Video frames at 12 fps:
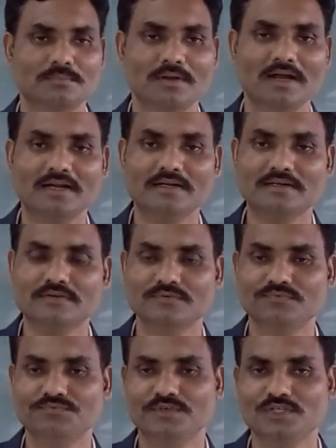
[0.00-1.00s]

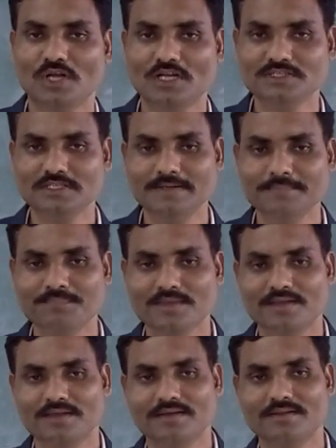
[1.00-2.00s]
plant physiology.
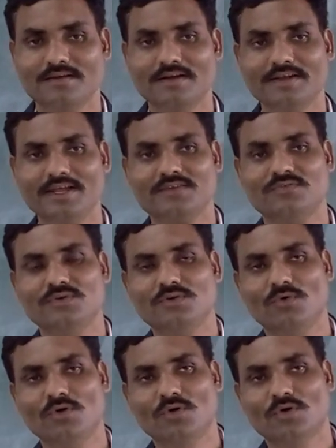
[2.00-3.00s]
In the next
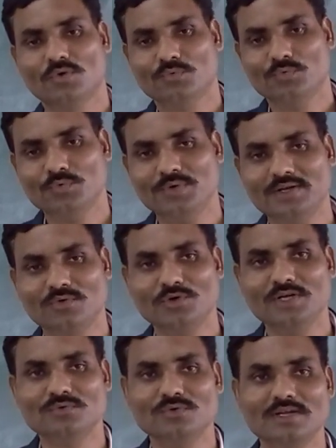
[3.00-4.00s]
video, we will
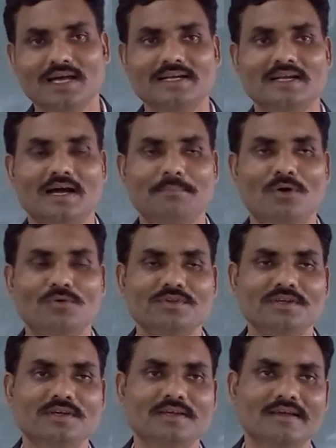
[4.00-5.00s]
going to learn about
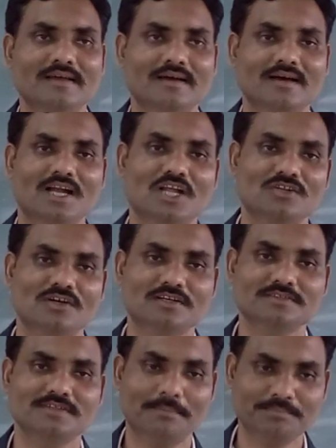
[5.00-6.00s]
the
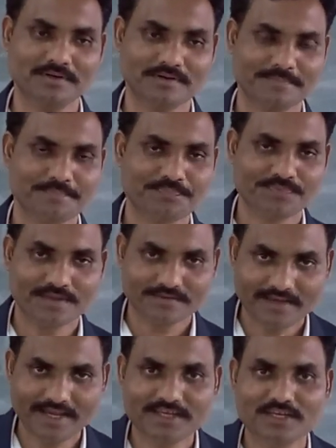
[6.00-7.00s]
other chapter.
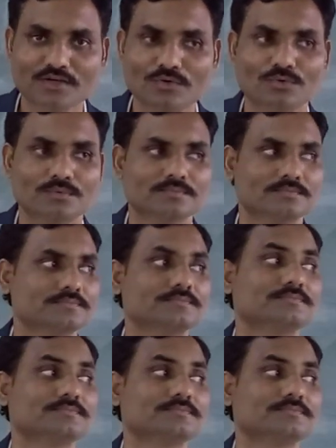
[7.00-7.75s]
Thank you.